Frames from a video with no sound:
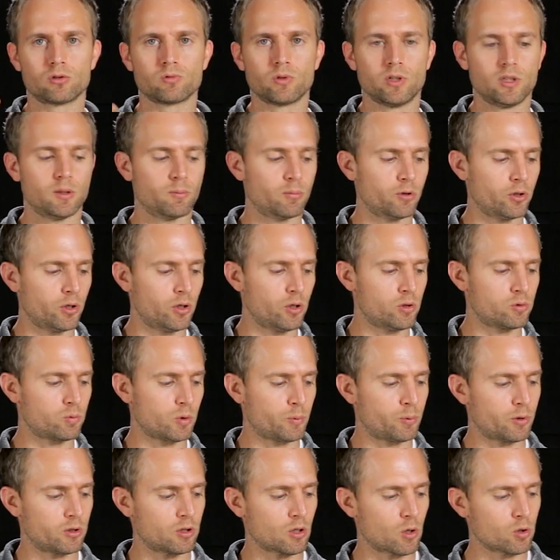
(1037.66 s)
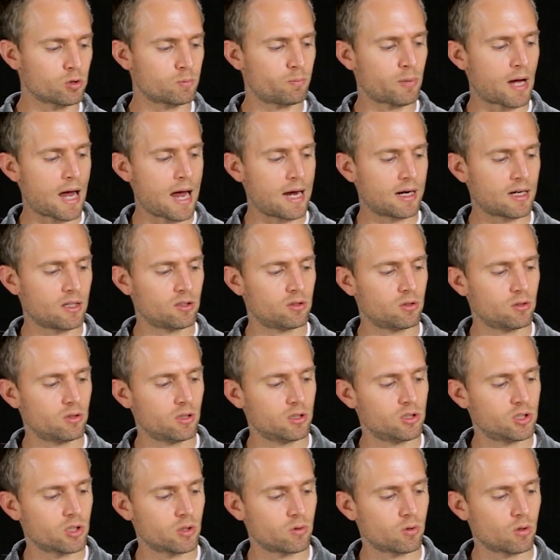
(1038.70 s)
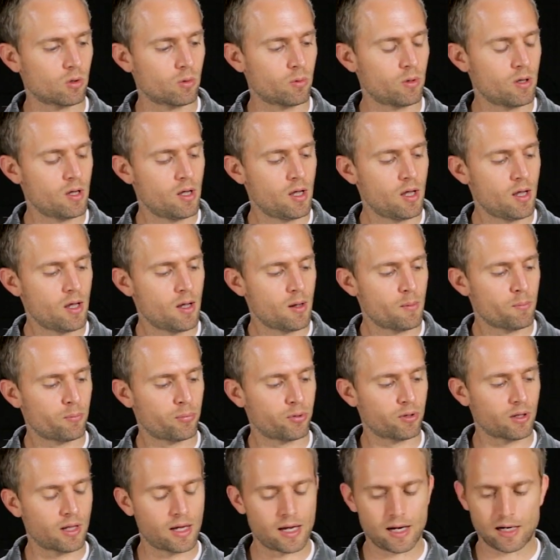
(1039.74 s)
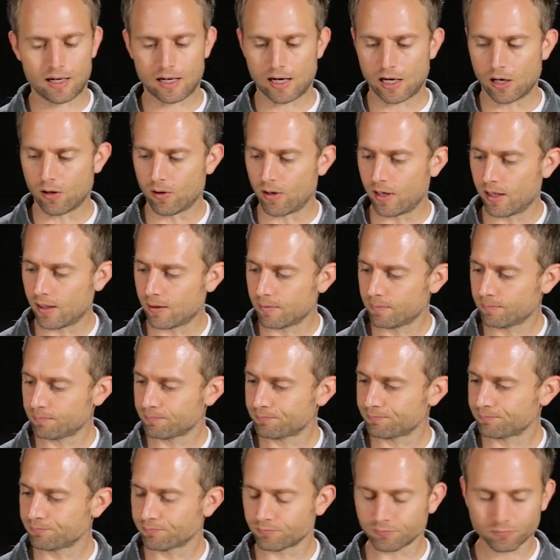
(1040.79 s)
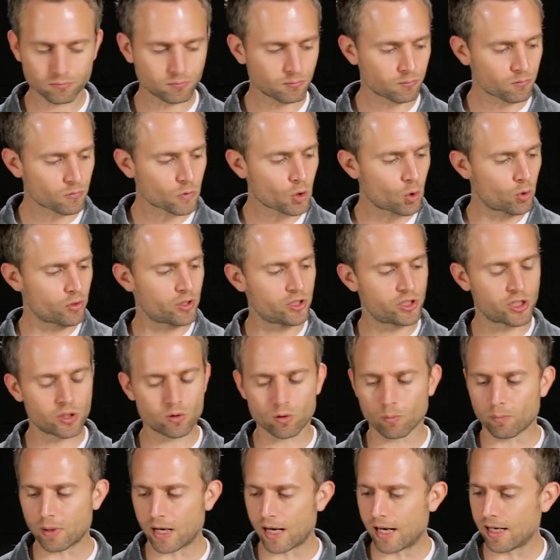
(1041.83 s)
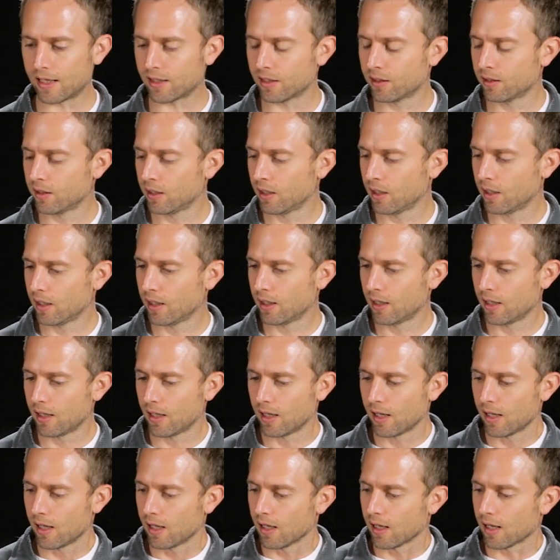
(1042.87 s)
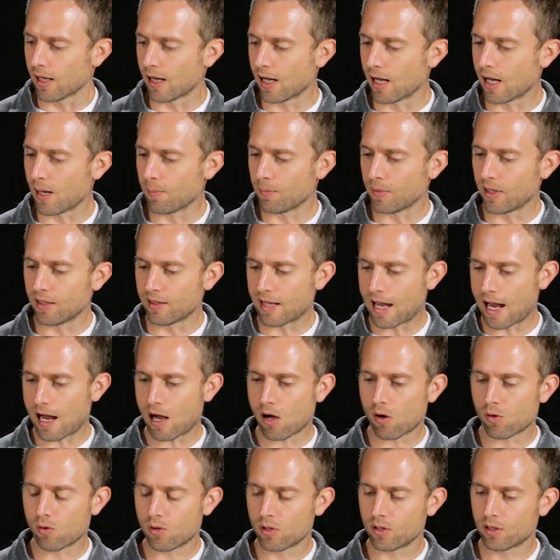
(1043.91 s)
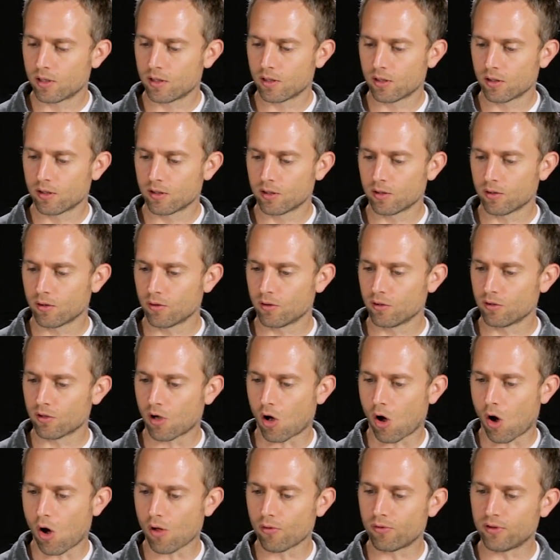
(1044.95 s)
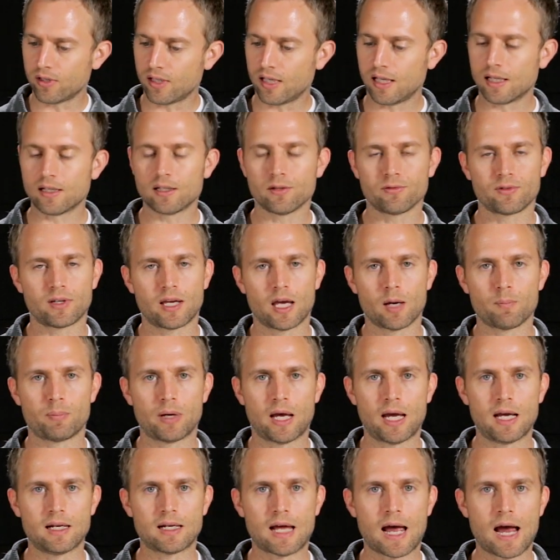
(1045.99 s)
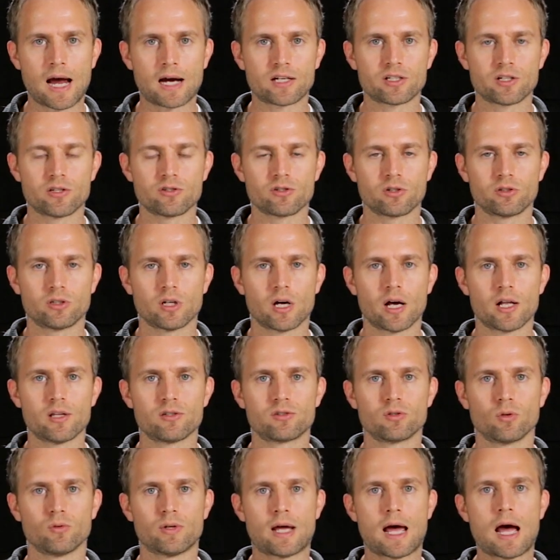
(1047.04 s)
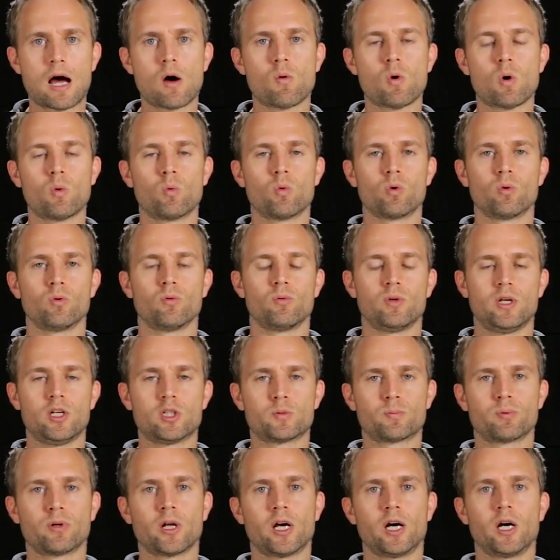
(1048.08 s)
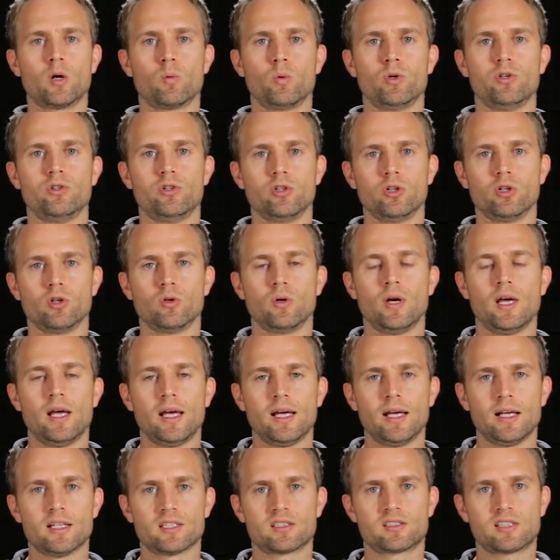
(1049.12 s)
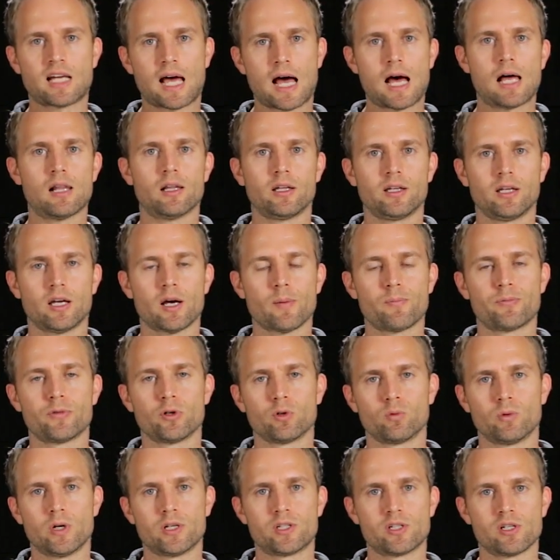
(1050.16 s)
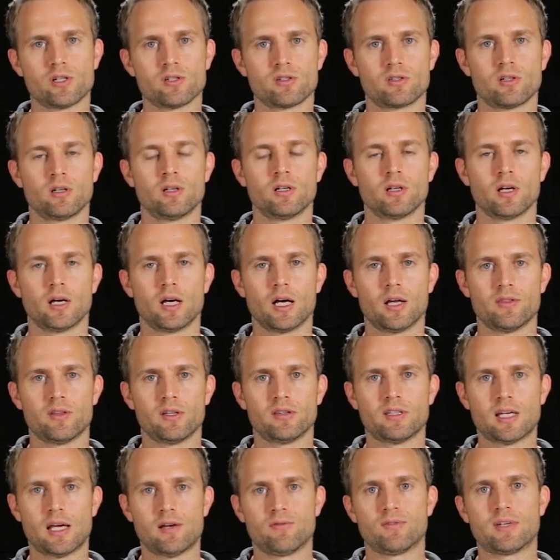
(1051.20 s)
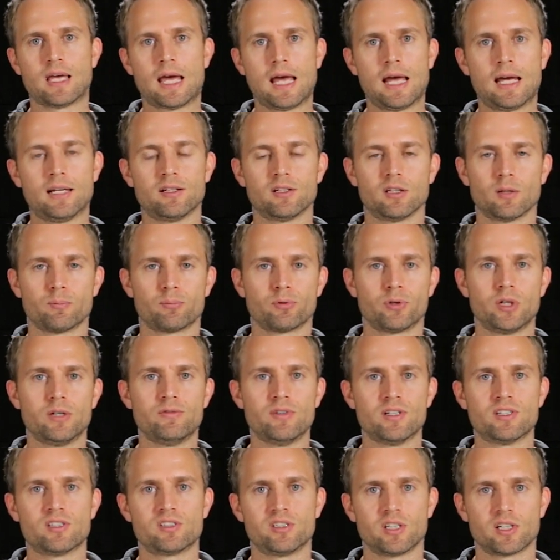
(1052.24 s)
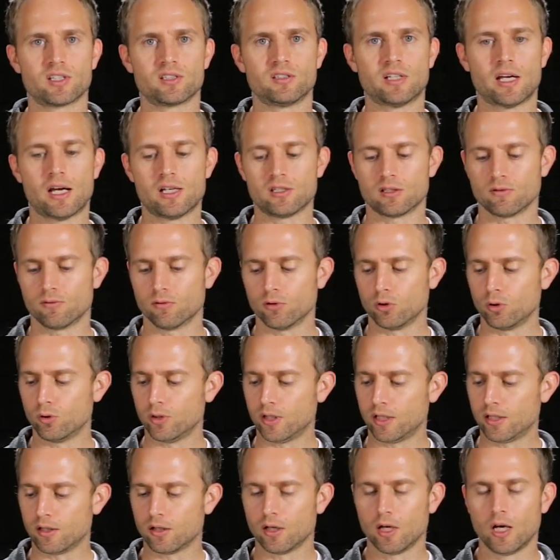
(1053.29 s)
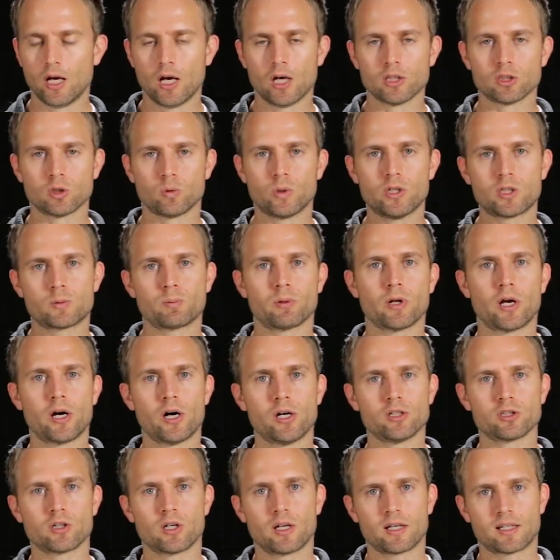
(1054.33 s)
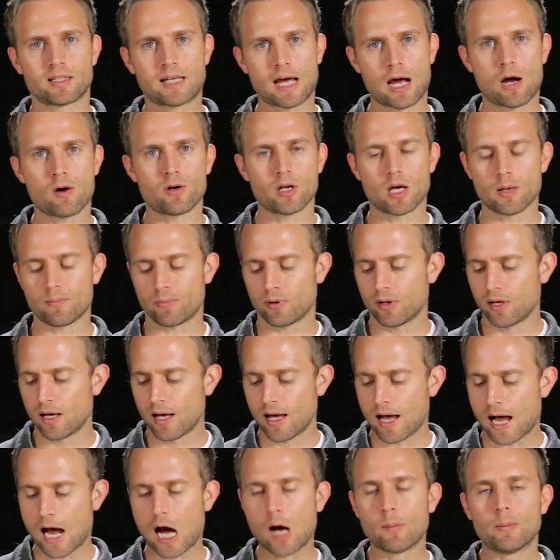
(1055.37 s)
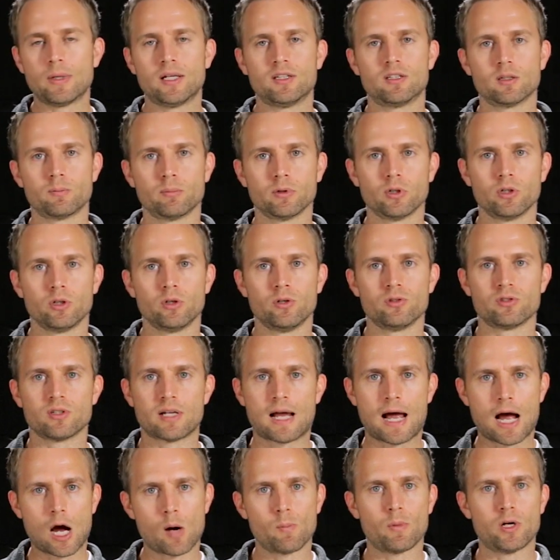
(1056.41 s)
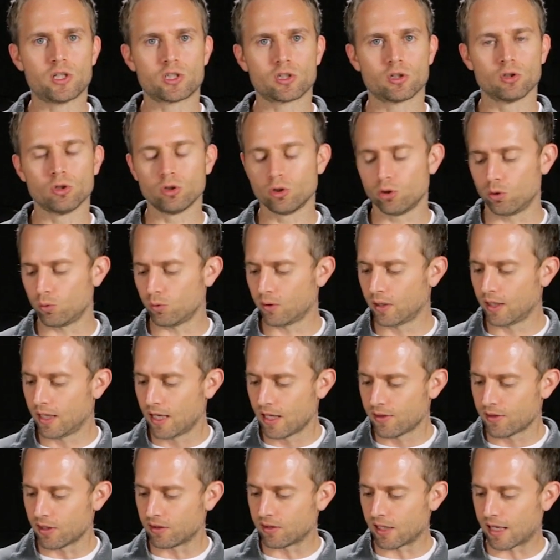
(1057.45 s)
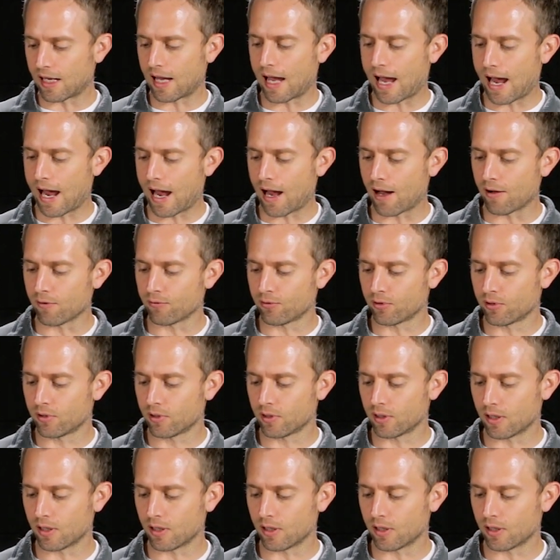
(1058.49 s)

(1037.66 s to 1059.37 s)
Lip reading: 3 doubloons. We put those back into the general play area, or the general bank. And now all the end of campaign actions are done, so now what each player would do is tally up their riches that they have gained in the previous 6 days of looting. So each player is going to count up how many doubloons and how much loot that they have